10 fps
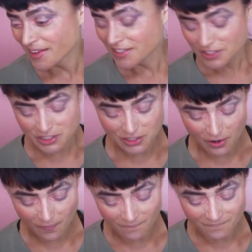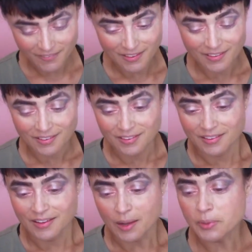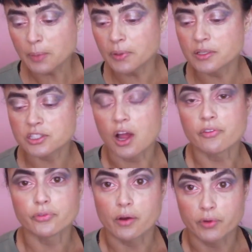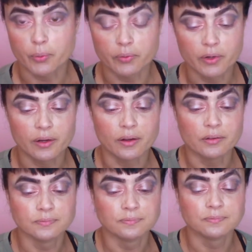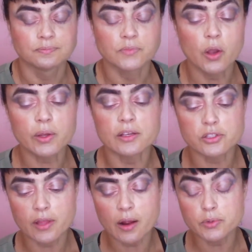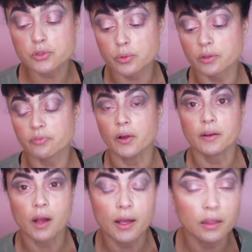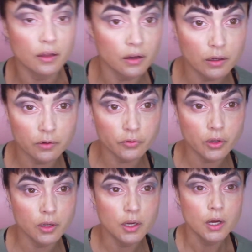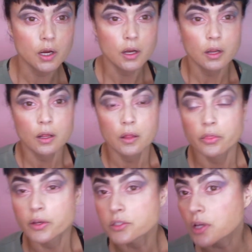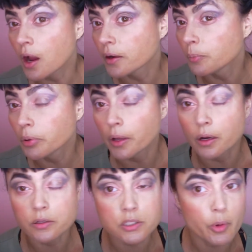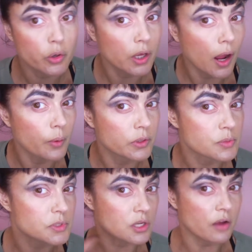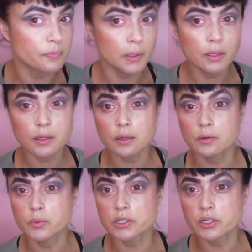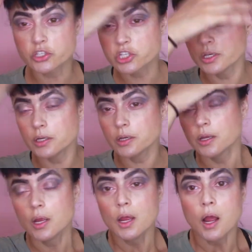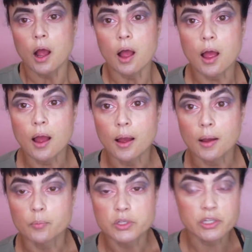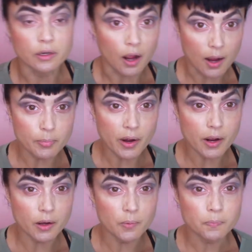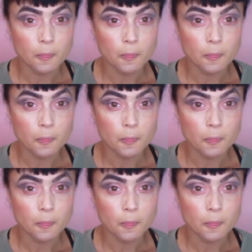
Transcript: so, I'm keeping it soft for everyone right now. Okay, so that was really fun. I love this kind of play on a smoky eye with some soft pink. We did a cheek. Um, we did an eyebrow.